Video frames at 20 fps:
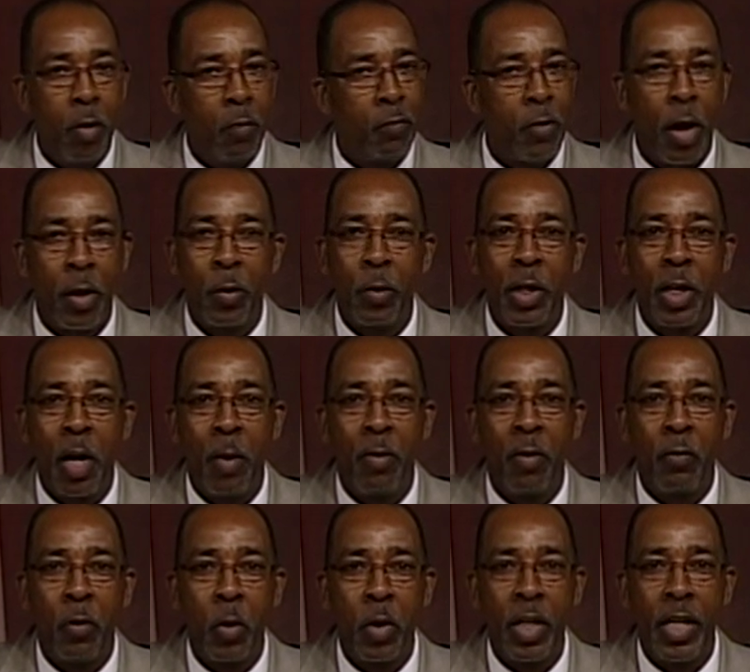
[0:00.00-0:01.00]
Father, we come
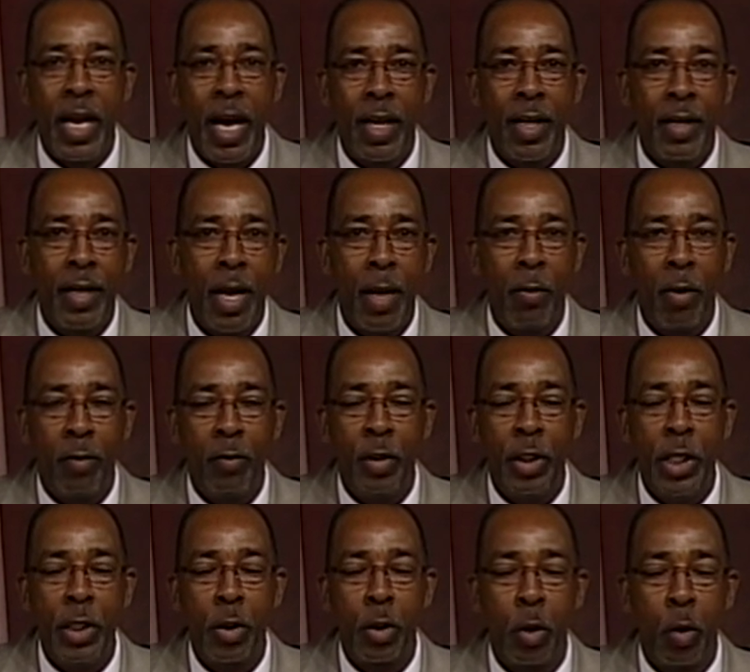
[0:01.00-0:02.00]
before you now in the name of
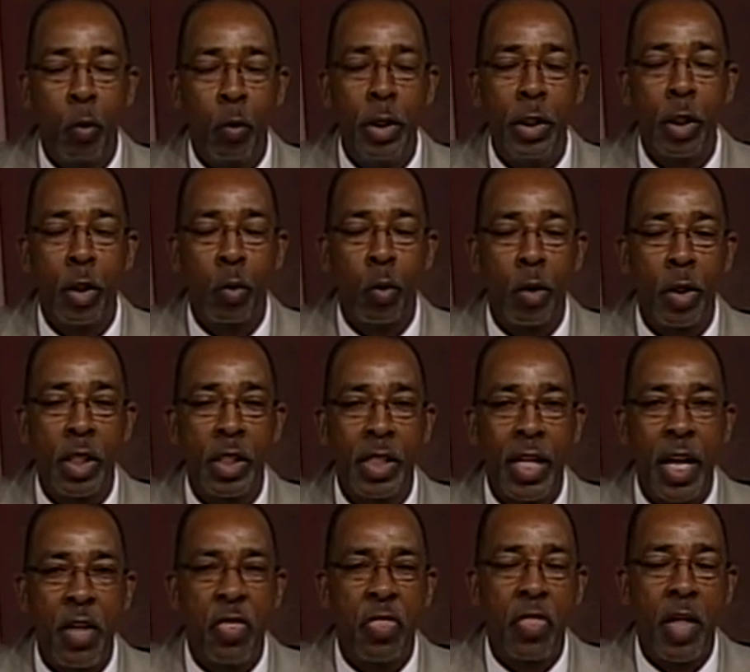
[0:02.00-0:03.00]
Jesus, and we just want to
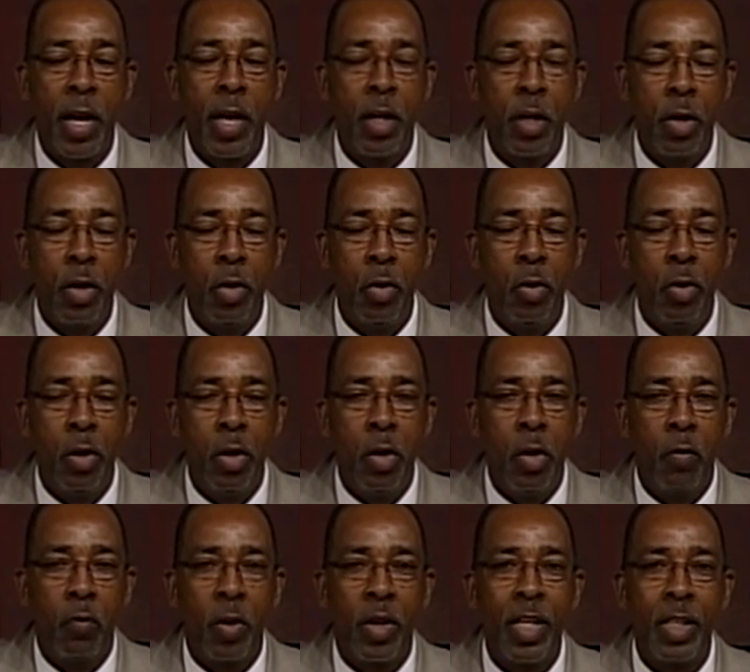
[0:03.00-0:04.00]
say thank you
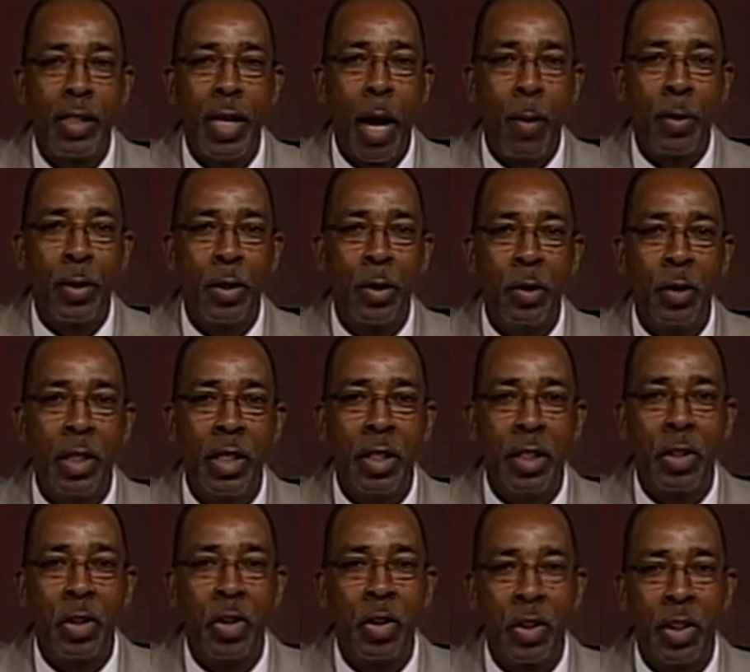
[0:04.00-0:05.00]
for this opportunity to
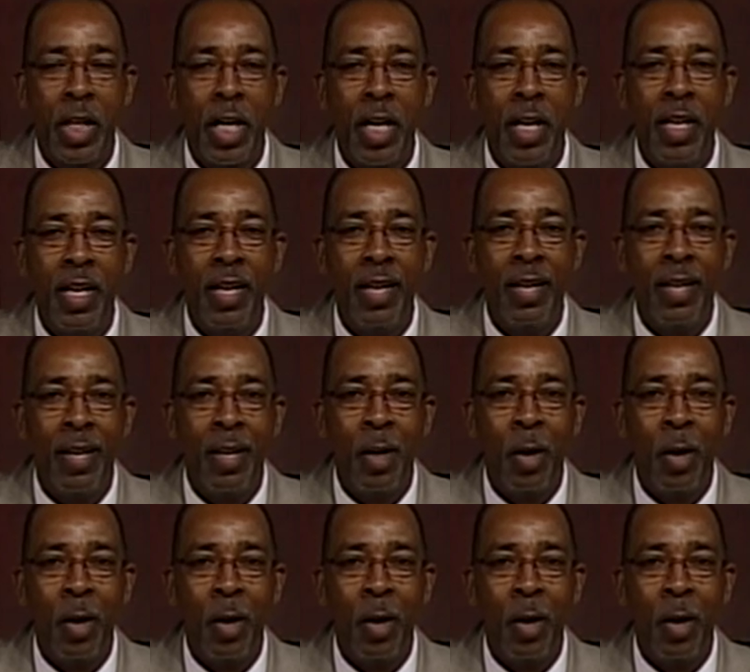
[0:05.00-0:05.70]
study